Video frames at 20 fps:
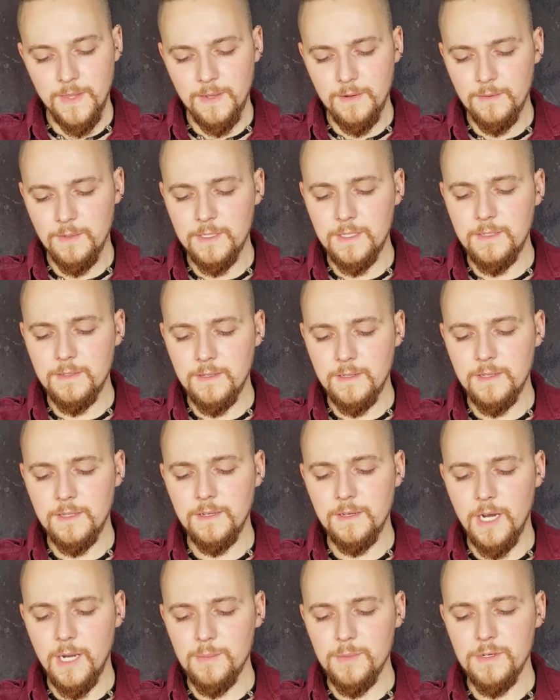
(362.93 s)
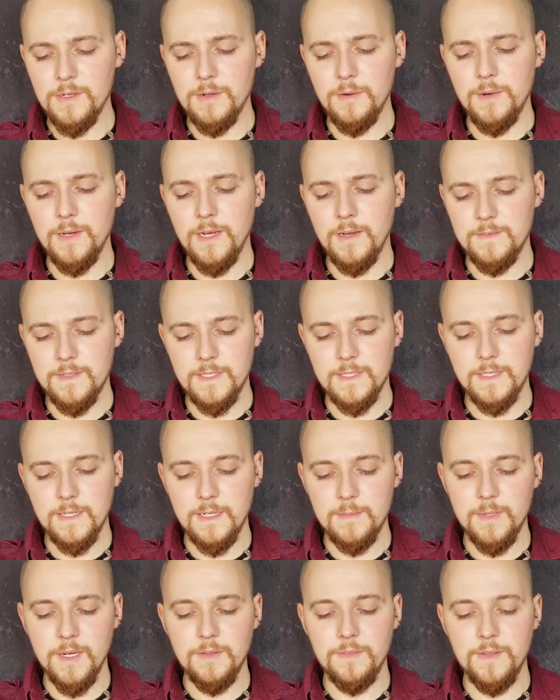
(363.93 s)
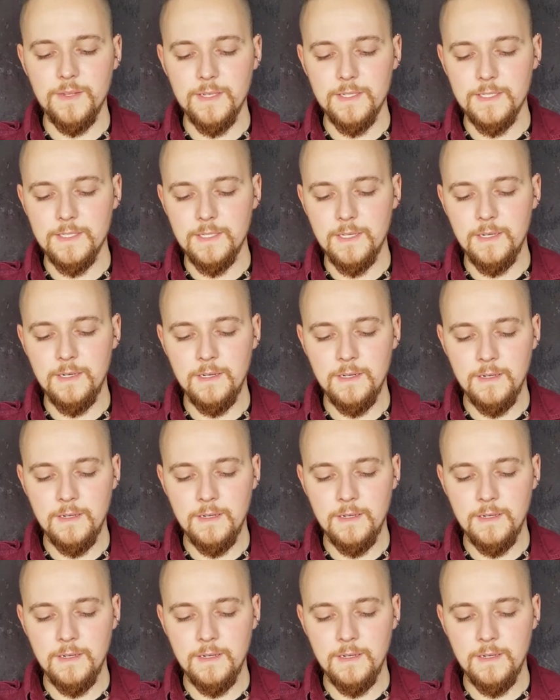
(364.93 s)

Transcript: "What do you think the operator will have to say about this?"